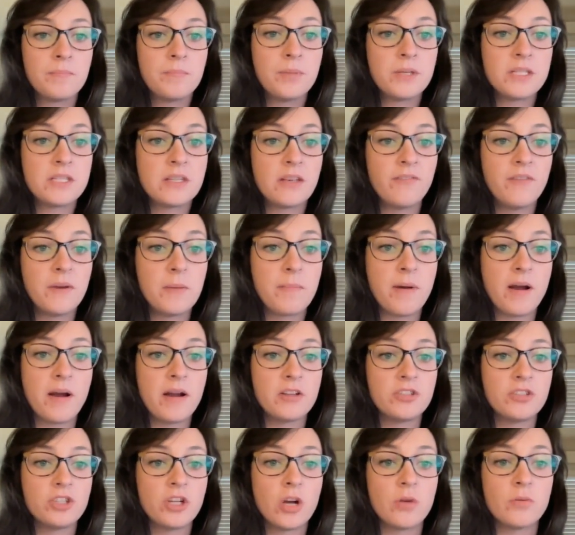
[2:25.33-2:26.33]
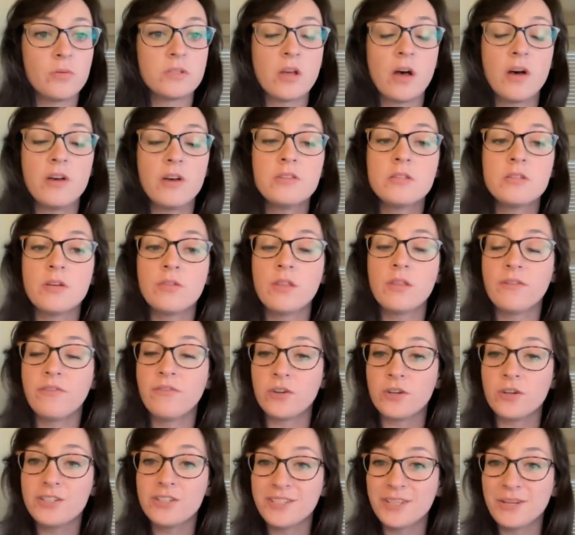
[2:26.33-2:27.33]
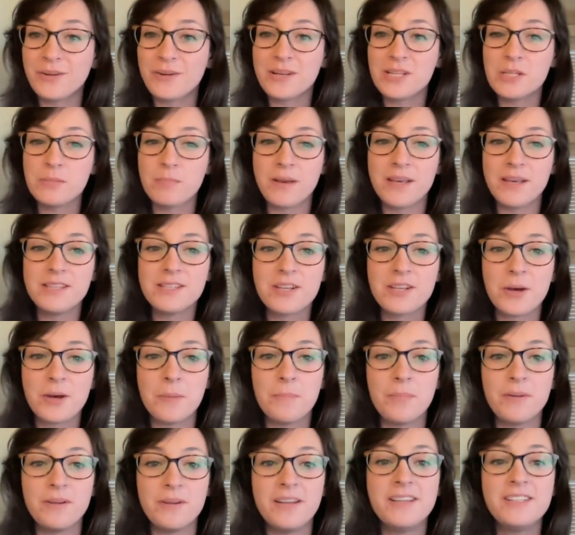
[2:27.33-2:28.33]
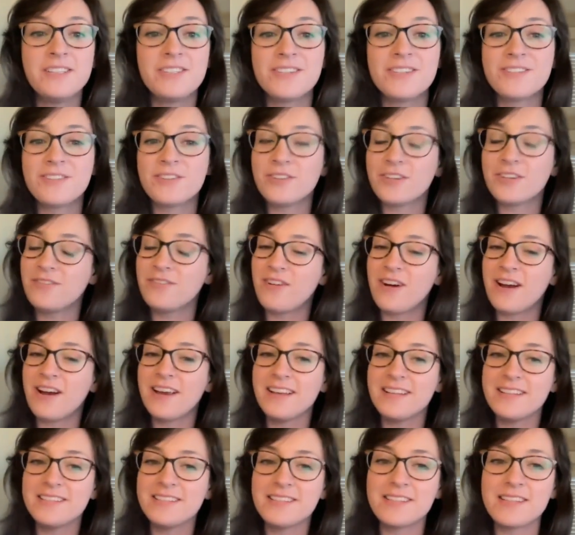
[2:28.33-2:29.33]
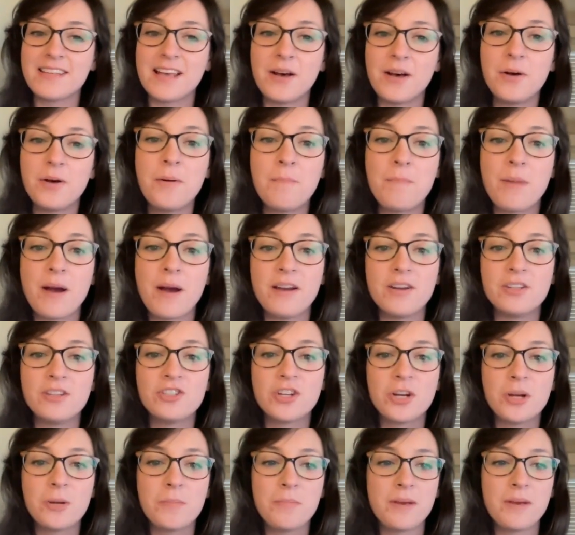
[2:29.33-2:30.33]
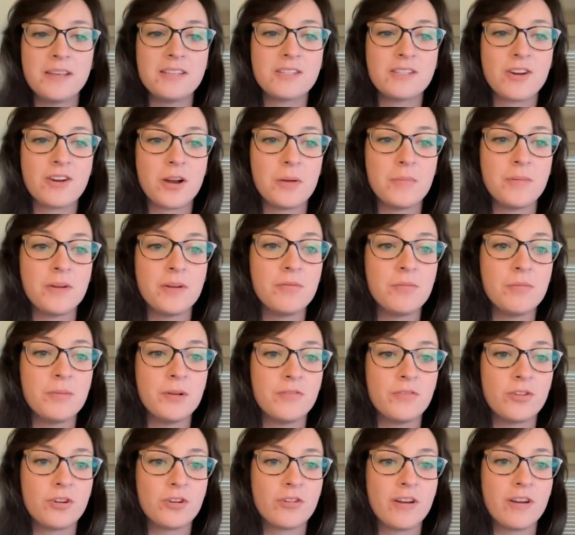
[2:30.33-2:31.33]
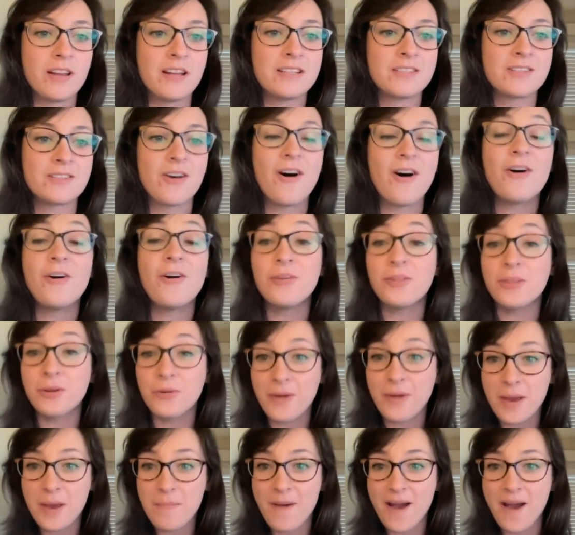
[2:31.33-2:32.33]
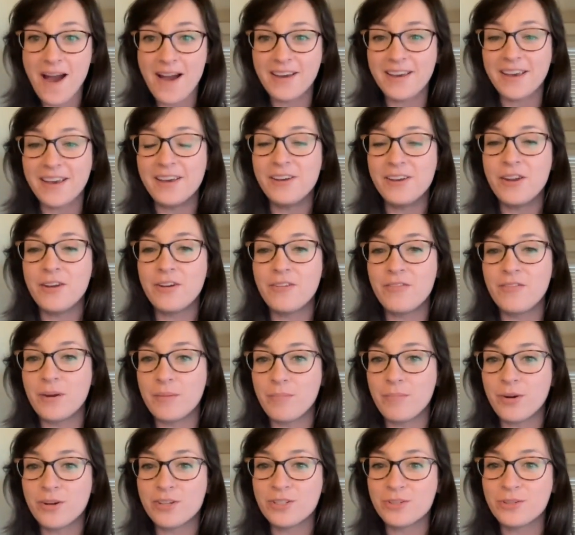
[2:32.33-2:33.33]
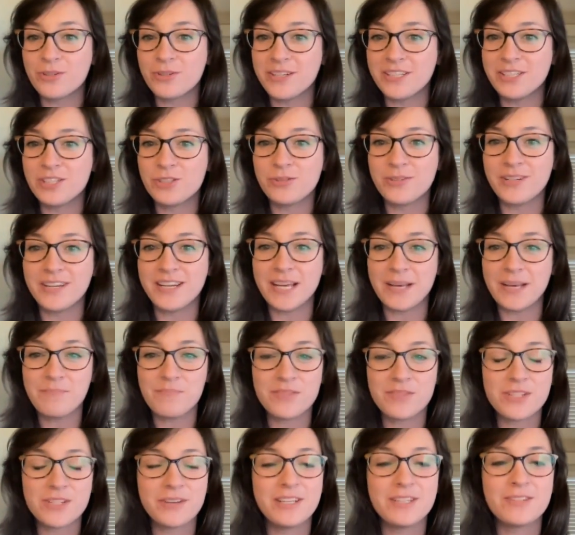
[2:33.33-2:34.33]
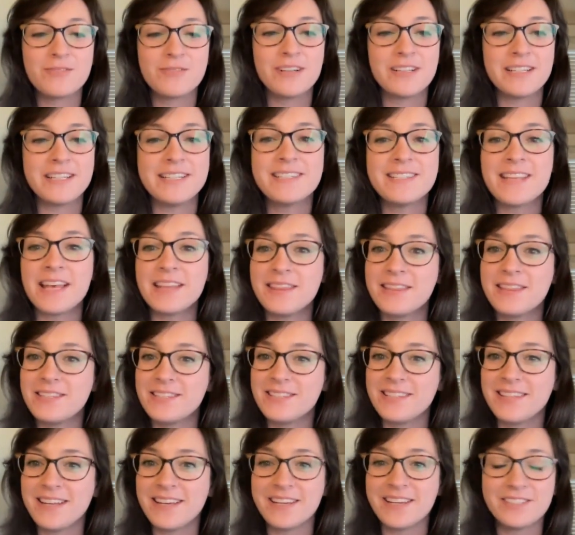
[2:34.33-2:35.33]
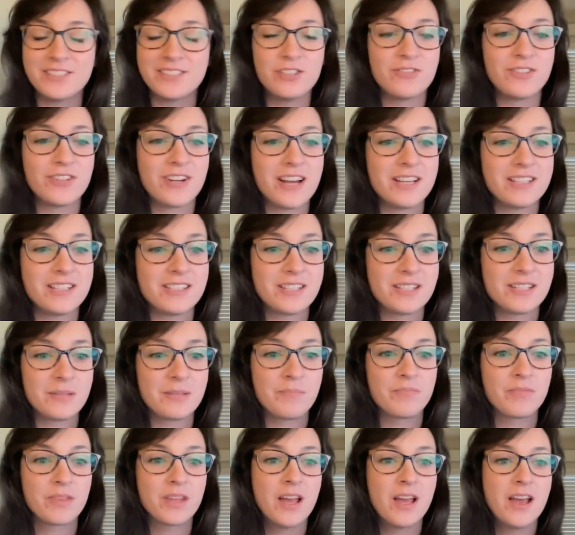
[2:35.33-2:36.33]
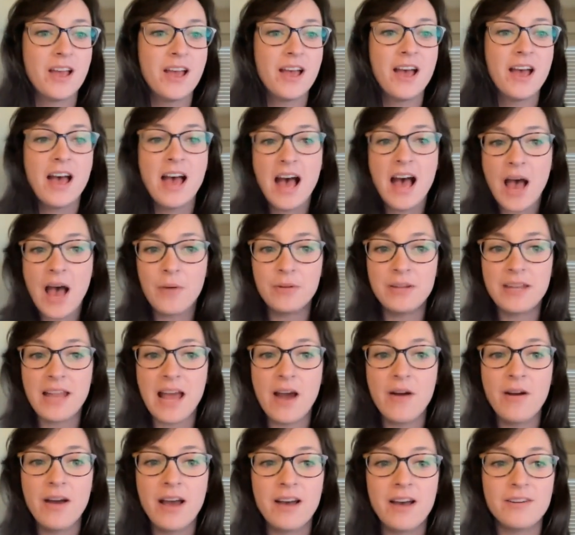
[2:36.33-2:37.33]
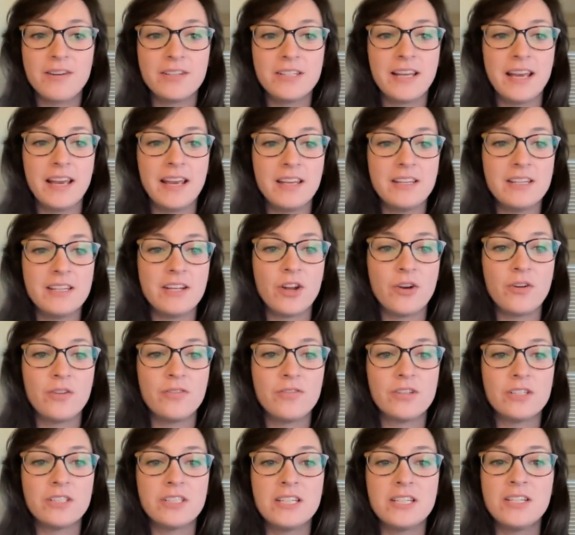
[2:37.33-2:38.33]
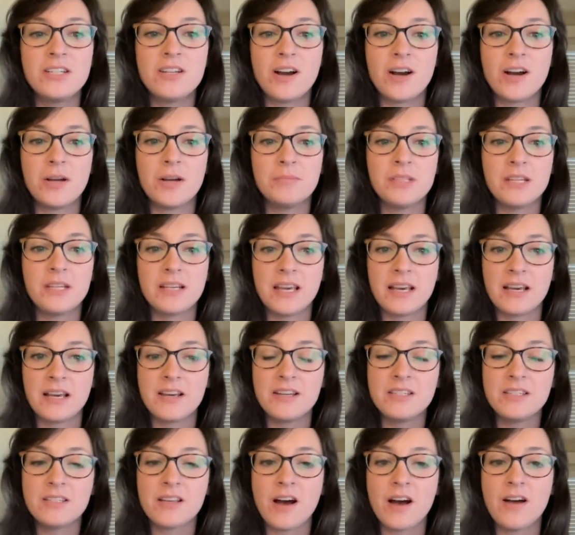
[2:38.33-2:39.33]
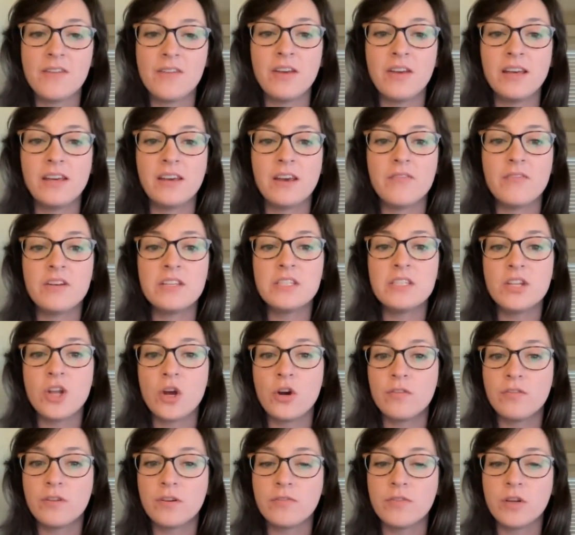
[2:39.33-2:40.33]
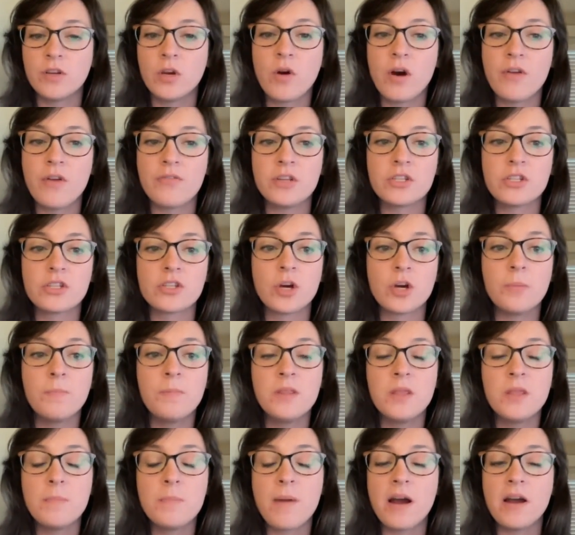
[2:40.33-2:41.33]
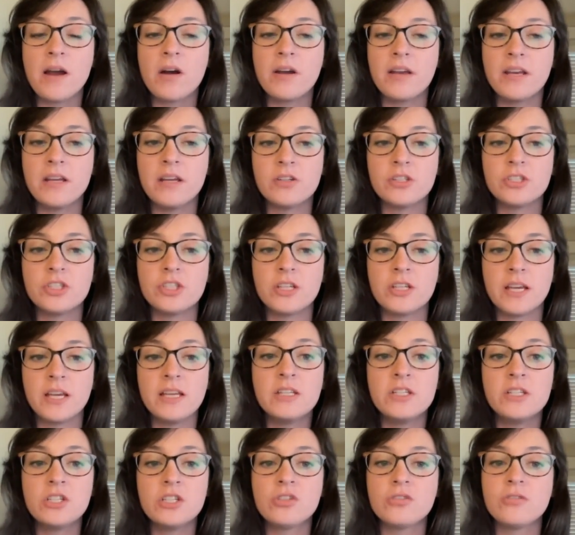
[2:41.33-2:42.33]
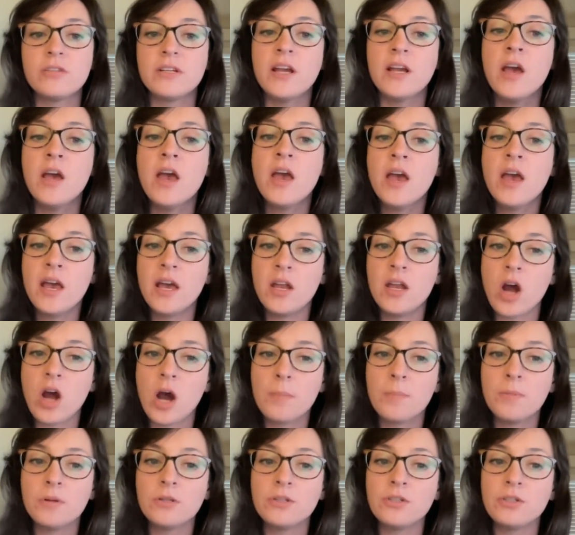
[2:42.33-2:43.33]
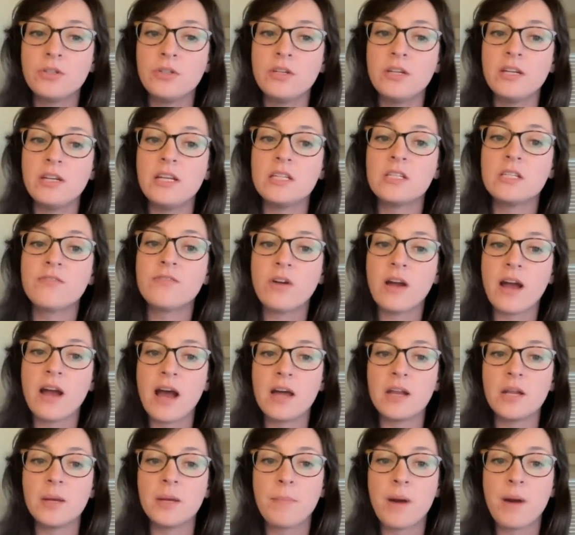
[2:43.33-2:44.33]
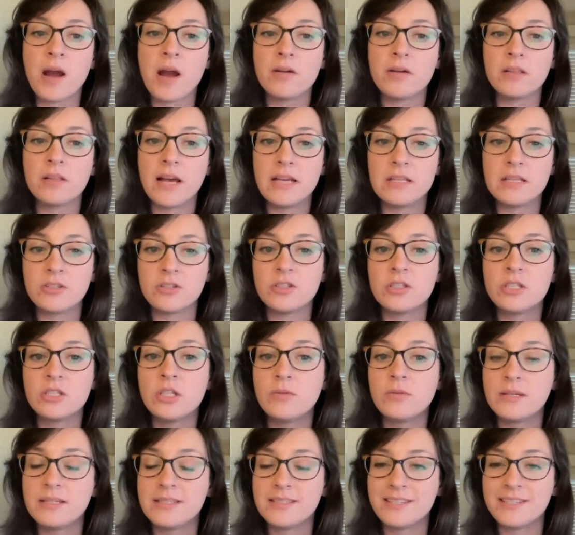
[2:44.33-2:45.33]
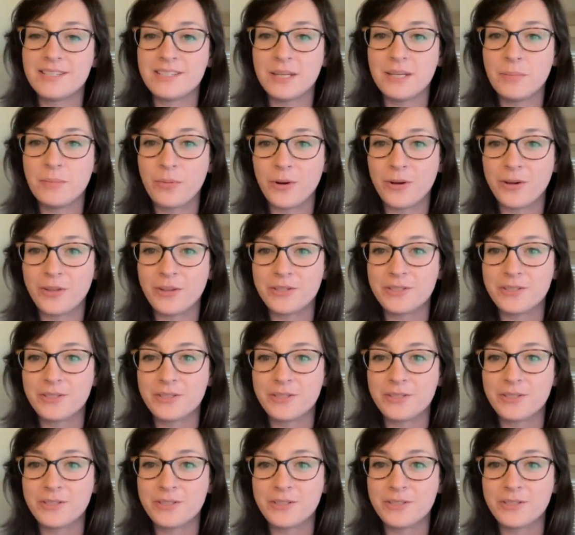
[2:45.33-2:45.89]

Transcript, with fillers: Pacific Biochar was also the first US based company to certify and sell biochar based carbon removal credits all the way back in November 2020. So he's really set the stage for us. I will now hand it over to Tom to kick us off and give us an overview on the scope of the bioenergy industry and opportunities for adding pyrolyzers to existing